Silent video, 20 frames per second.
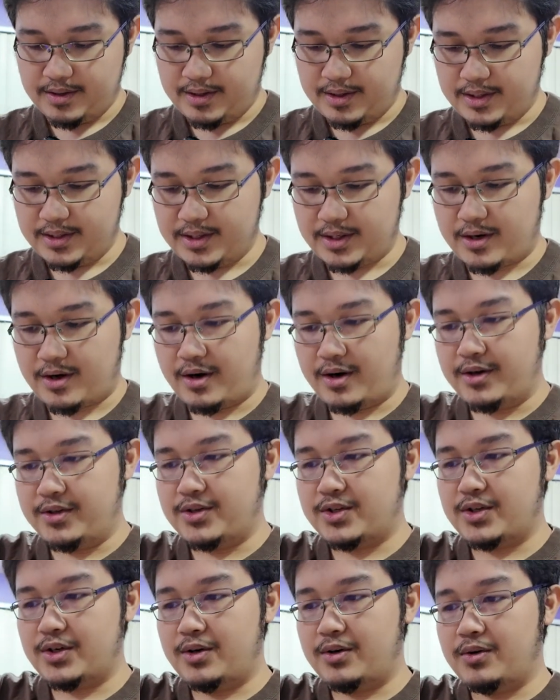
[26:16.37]
It's a
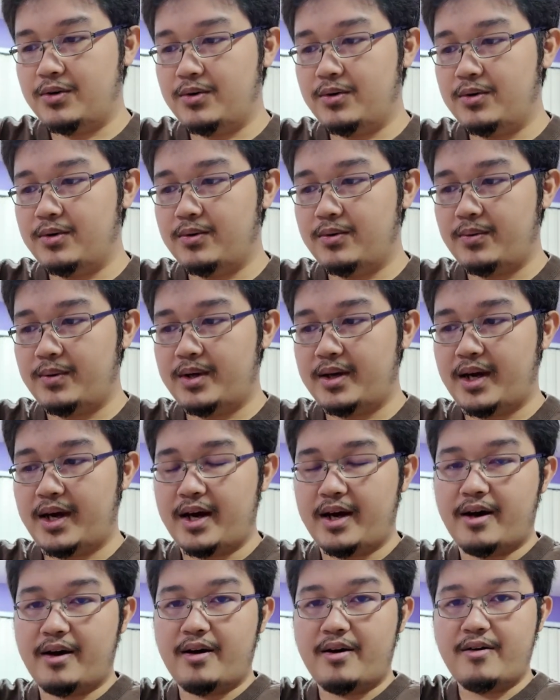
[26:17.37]
card. So we
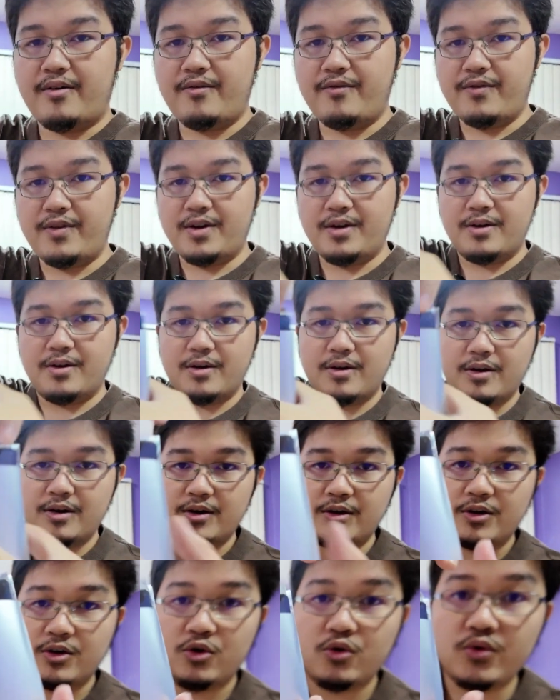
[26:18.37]
have,
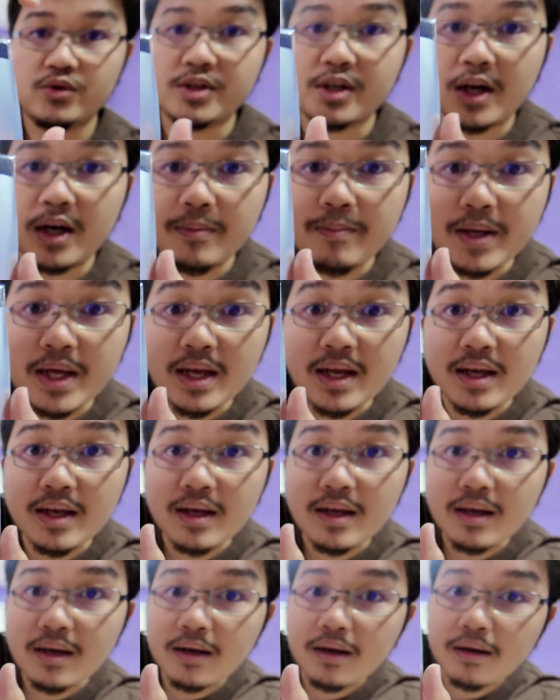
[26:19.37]
who's it gonna
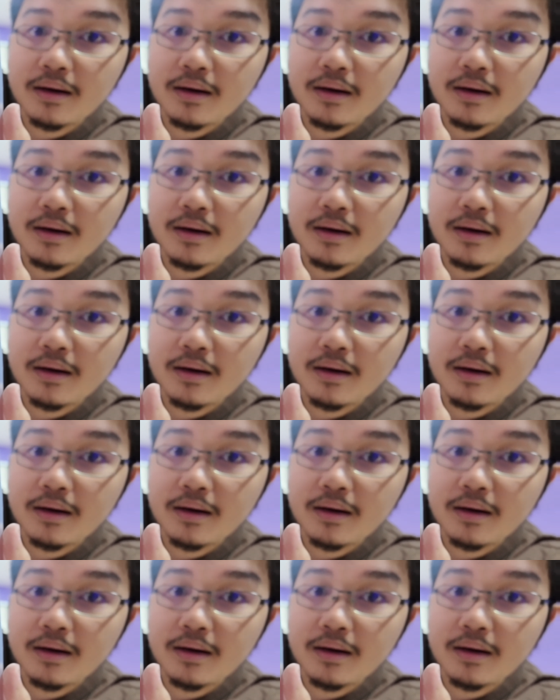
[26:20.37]
be?